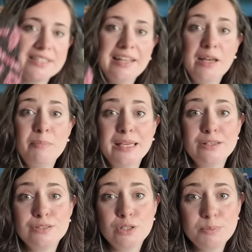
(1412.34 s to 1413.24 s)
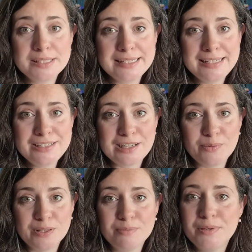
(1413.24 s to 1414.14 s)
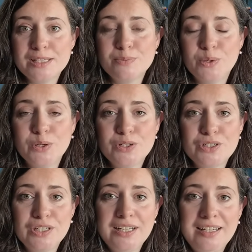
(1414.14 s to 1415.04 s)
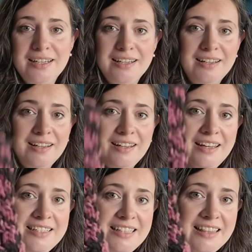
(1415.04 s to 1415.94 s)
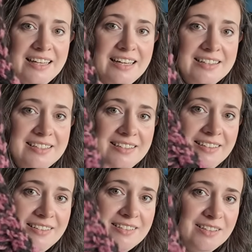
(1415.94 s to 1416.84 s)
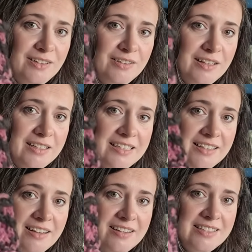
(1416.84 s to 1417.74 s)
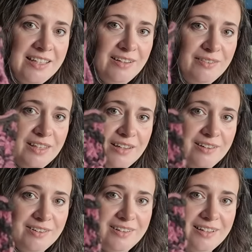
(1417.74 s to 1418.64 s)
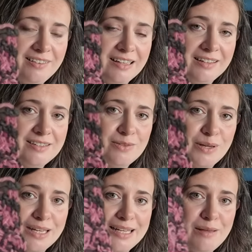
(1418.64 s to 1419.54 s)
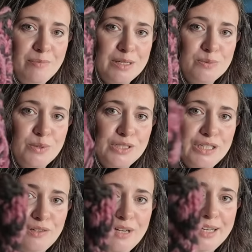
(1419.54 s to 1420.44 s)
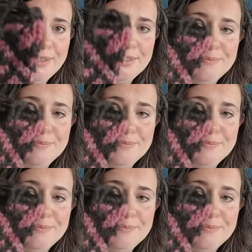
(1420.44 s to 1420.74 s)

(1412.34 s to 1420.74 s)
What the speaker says: and I'm being super stingy with my swatch. I did that so that I didn't cut any of the yarn or anything, so I could knit my swatch in the round.